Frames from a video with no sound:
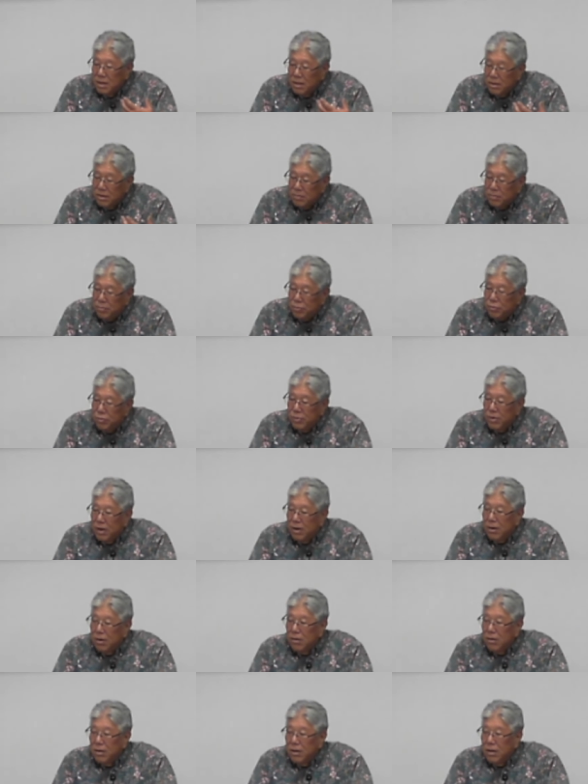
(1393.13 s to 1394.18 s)
the
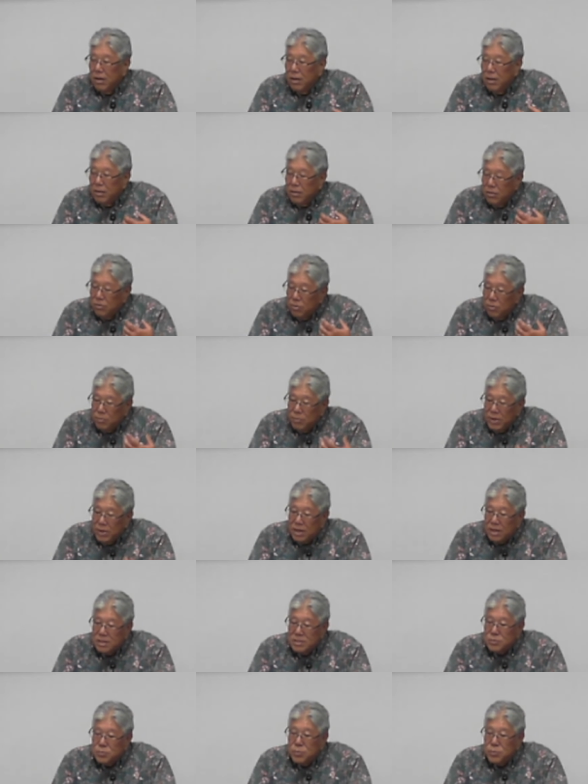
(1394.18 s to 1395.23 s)
prayer. You know,
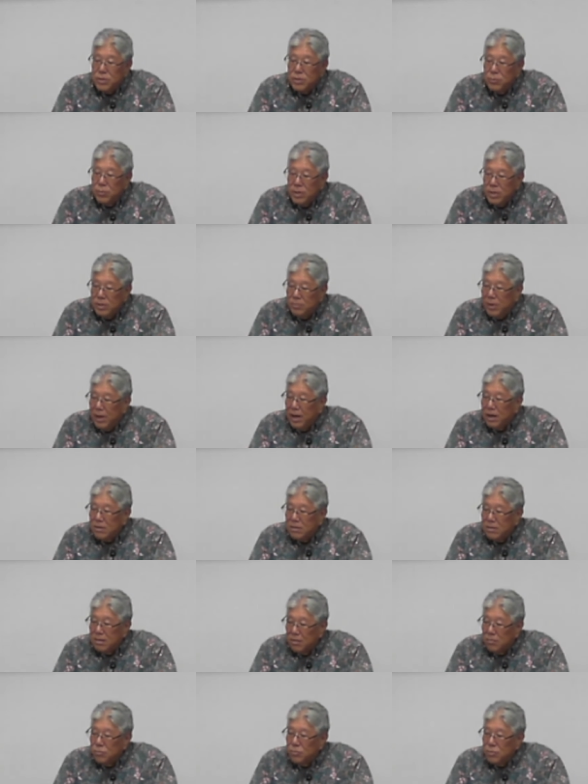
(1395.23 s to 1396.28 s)
because we, we back
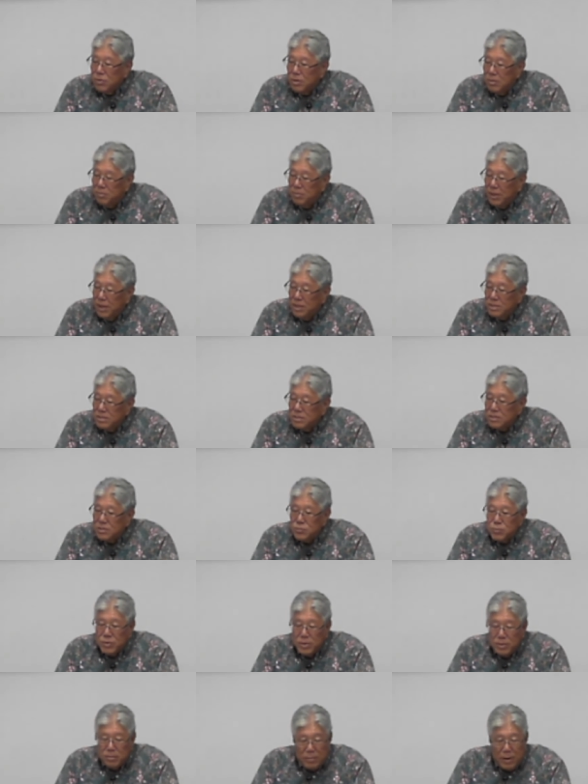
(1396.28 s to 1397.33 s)
down to the basics,
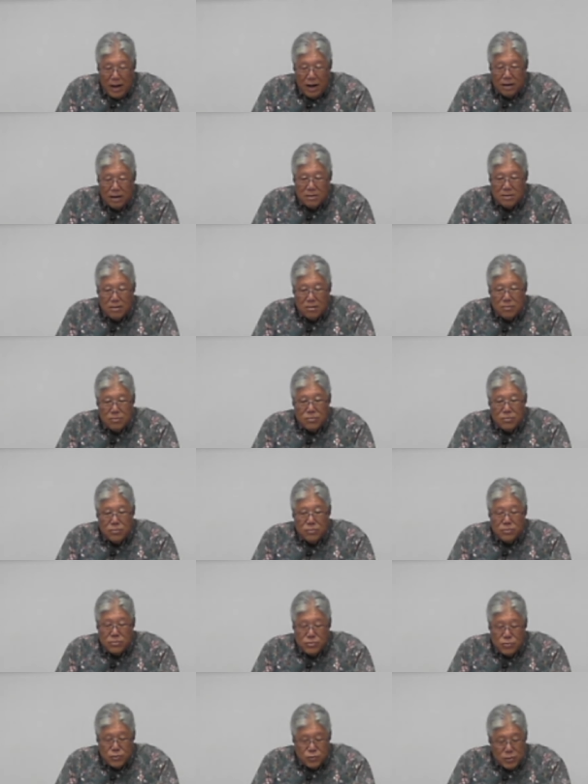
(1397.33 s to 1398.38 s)
we back down
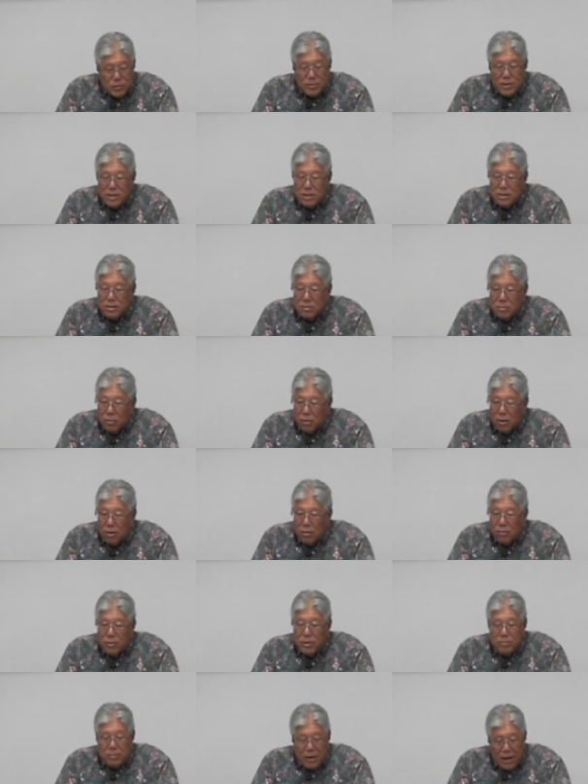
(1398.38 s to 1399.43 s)
to dribbling the ball,
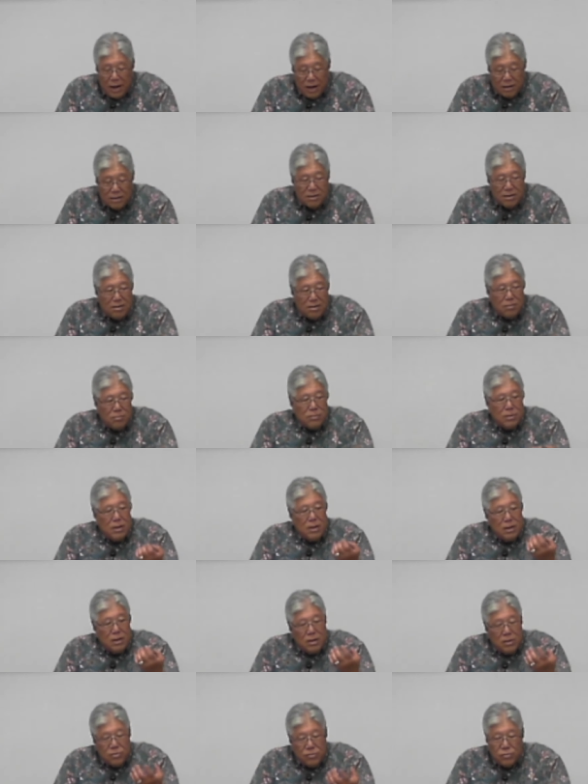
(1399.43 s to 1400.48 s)
we back down
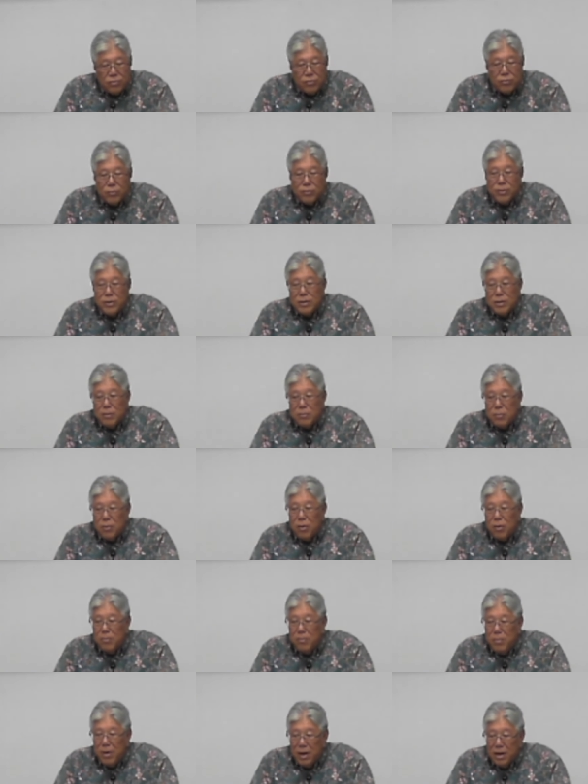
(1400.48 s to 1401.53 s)
to throwing the
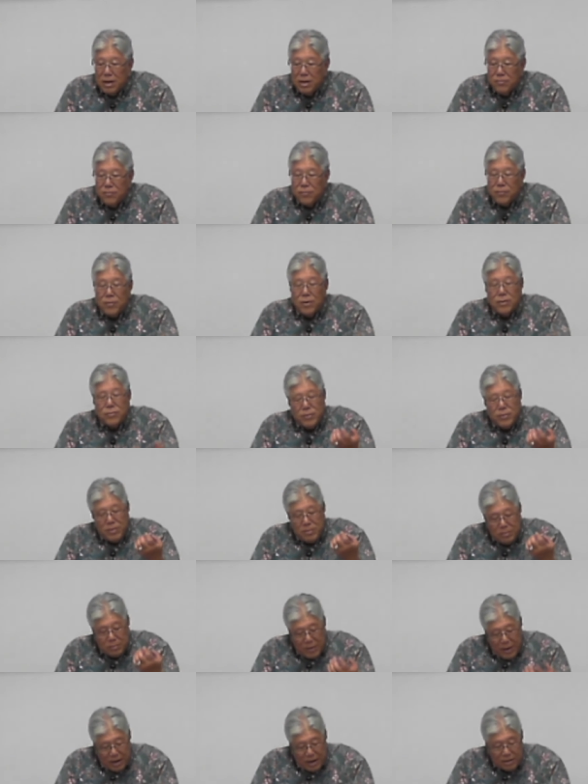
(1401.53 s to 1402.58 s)
ball back and forth, we
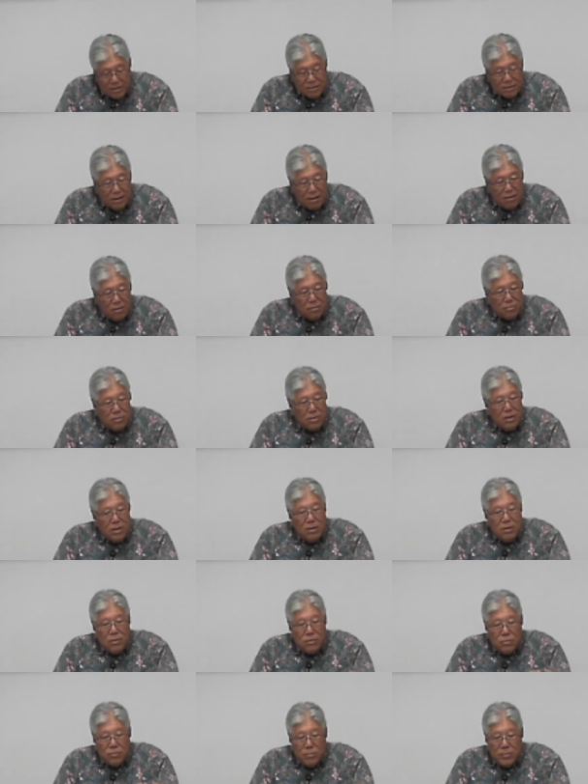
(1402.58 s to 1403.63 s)
back down
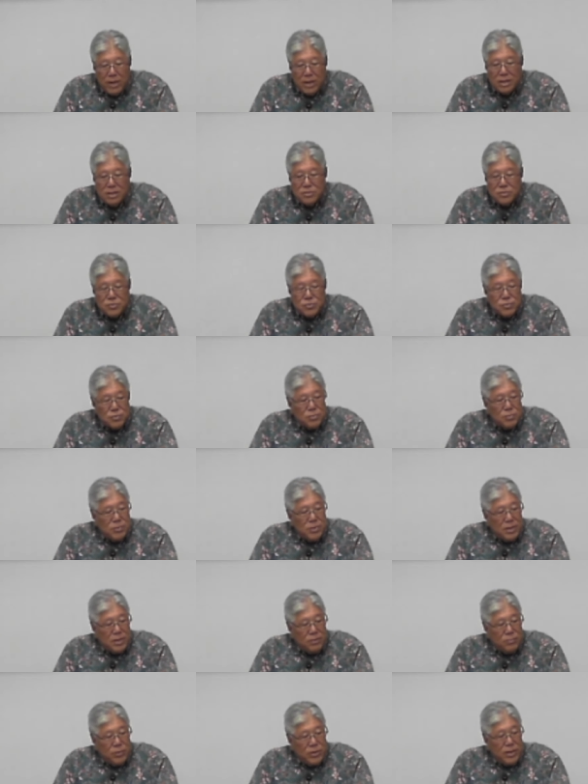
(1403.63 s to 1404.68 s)
to making sure we,
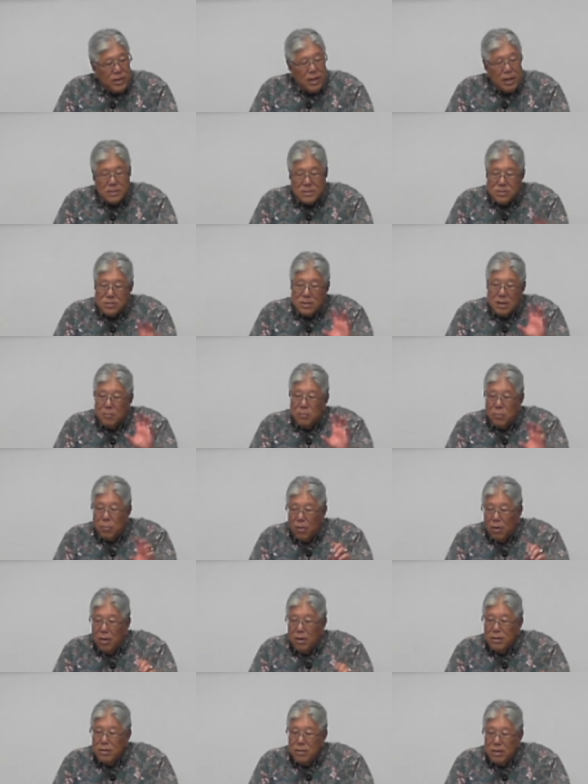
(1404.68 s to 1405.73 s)
we catch that
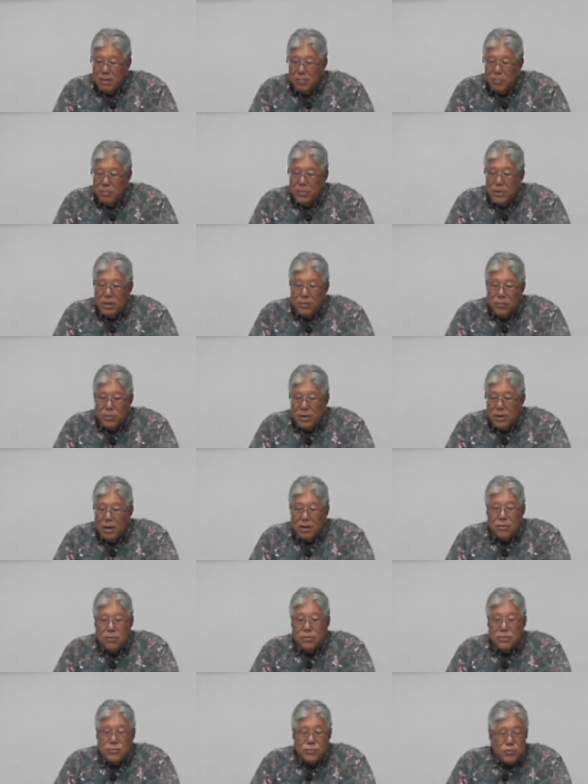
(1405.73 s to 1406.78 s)
ball in that mid, we're not
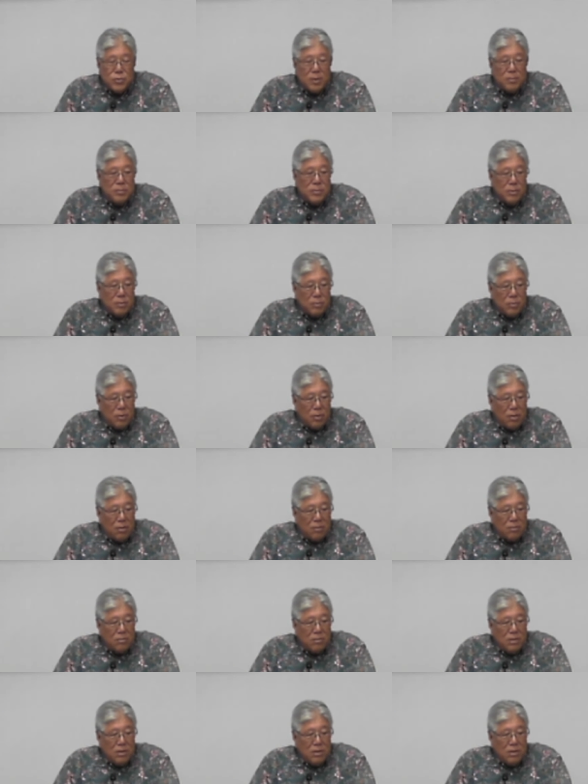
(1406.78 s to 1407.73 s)
going to drop the ball.